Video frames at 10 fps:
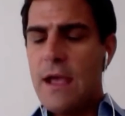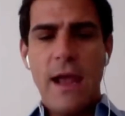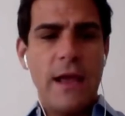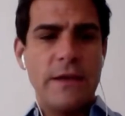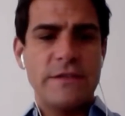
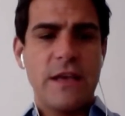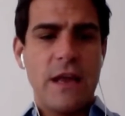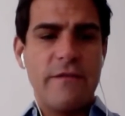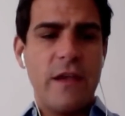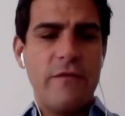and just
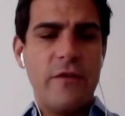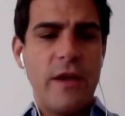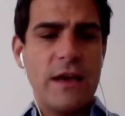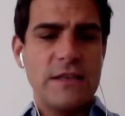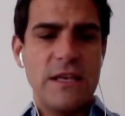kind of give you
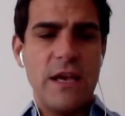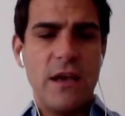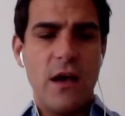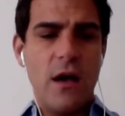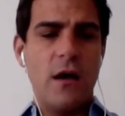guys
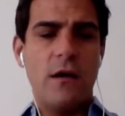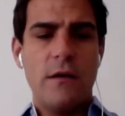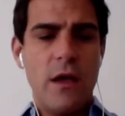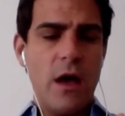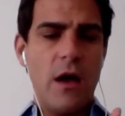
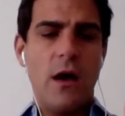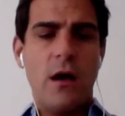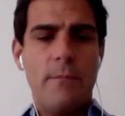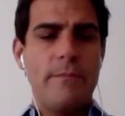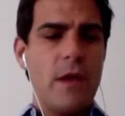a
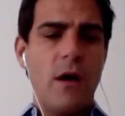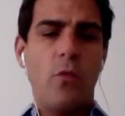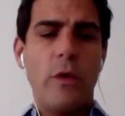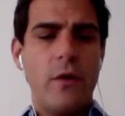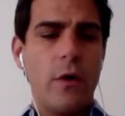
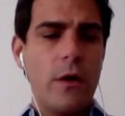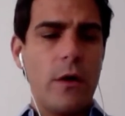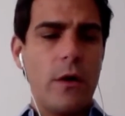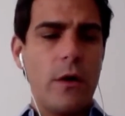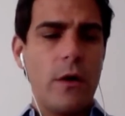window on
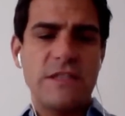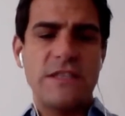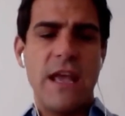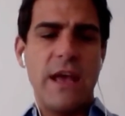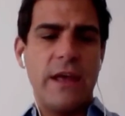
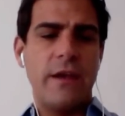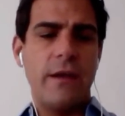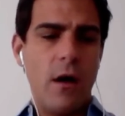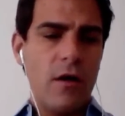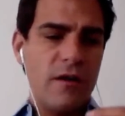thoughts
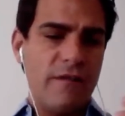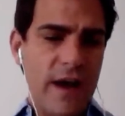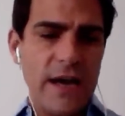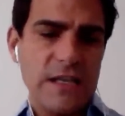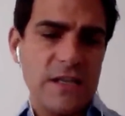and our
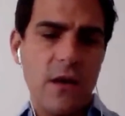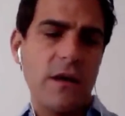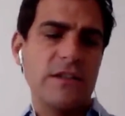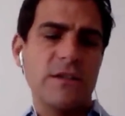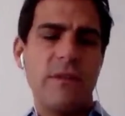advice
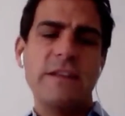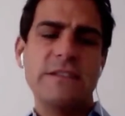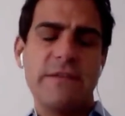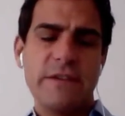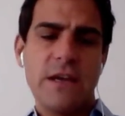on some of
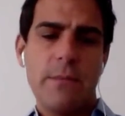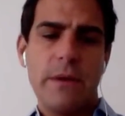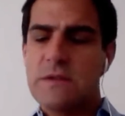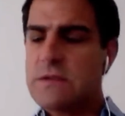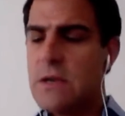these different
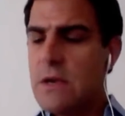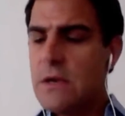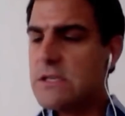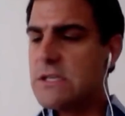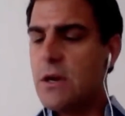topics.
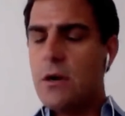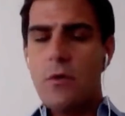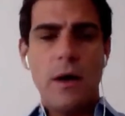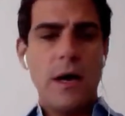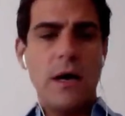So
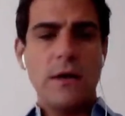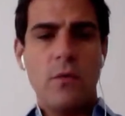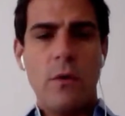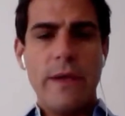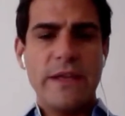
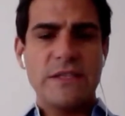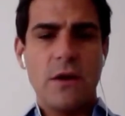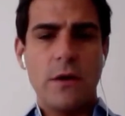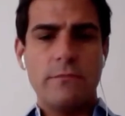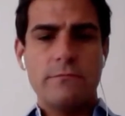why don't we get
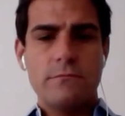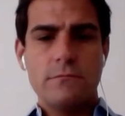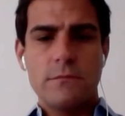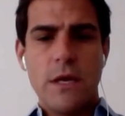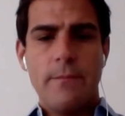started?
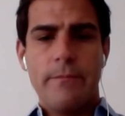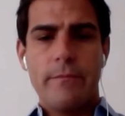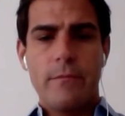Yeah.